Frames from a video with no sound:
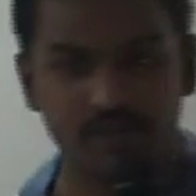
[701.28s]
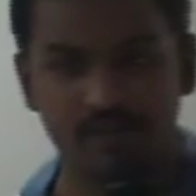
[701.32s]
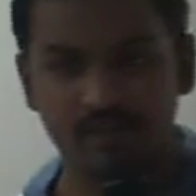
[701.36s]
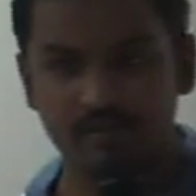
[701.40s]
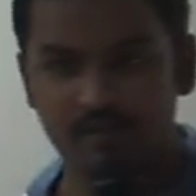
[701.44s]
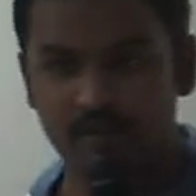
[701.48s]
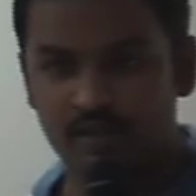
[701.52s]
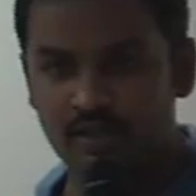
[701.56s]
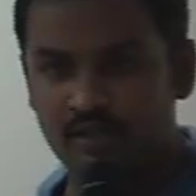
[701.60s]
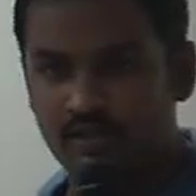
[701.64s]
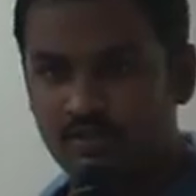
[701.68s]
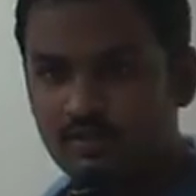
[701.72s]
to
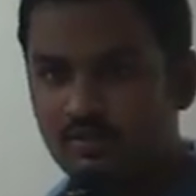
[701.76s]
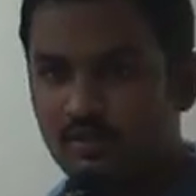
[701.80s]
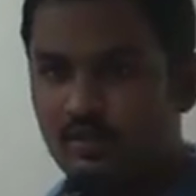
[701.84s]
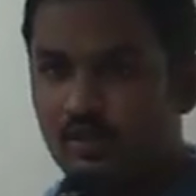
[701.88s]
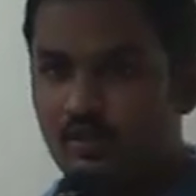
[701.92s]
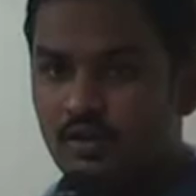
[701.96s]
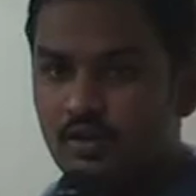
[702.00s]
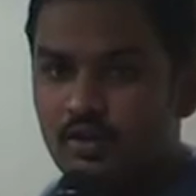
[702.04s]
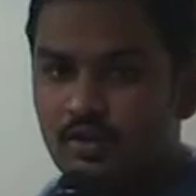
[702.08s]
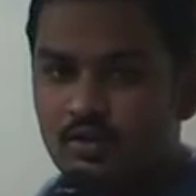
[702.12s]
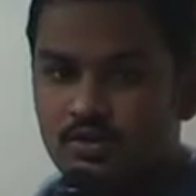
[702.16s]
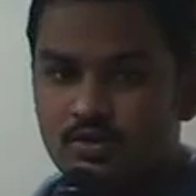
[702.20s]
send the money.
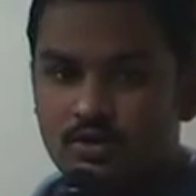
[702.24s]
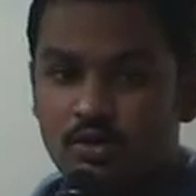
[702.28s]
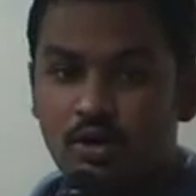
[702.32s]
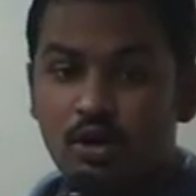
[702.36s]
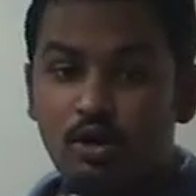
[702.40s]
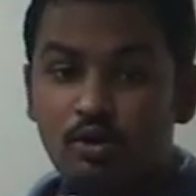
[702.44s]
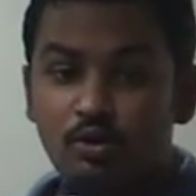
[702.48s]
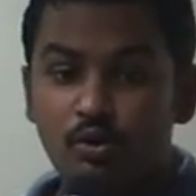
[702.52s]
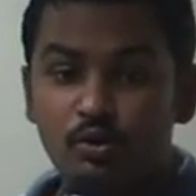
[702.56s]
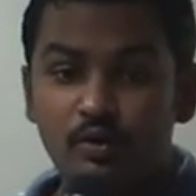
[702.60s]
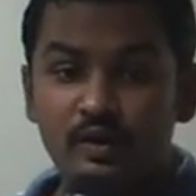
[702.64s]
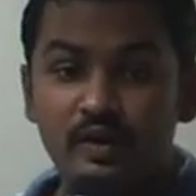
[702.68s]

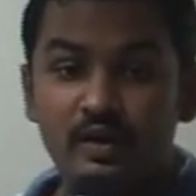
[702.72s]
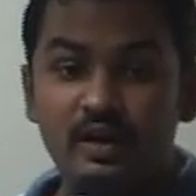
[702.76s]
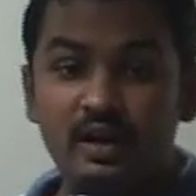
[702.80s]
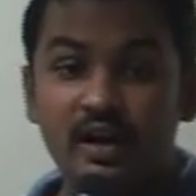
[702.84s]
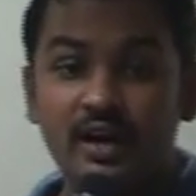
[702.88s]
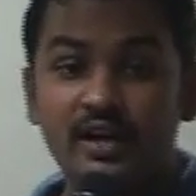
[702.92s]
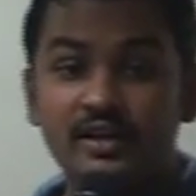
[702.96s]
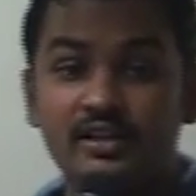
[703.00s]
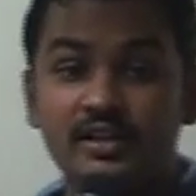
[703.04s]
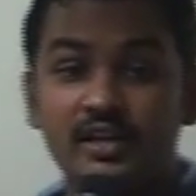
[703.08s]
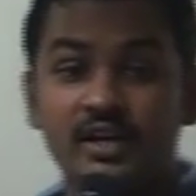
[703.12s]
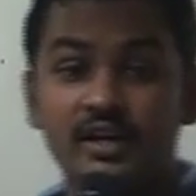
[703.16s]
How do we
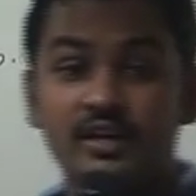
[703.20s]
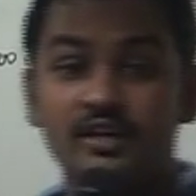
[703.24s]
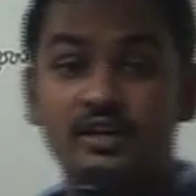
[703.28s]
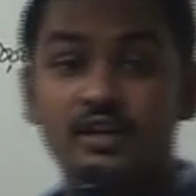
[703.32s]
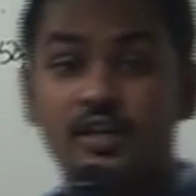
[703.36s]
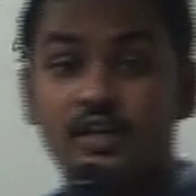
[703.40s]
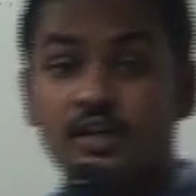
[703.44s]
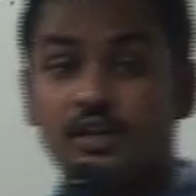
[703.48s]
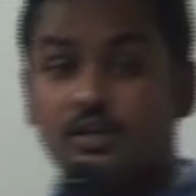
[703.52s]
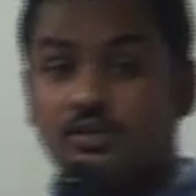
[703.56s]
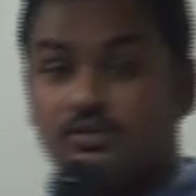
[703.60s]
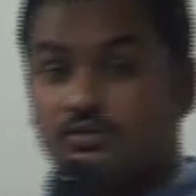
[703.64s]
write the
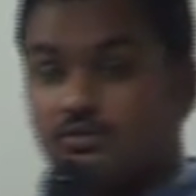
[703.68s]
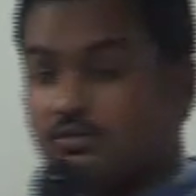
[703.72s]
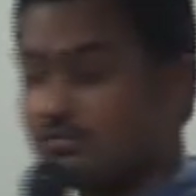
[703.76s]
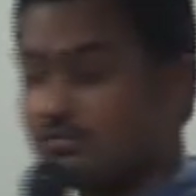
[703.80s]
entry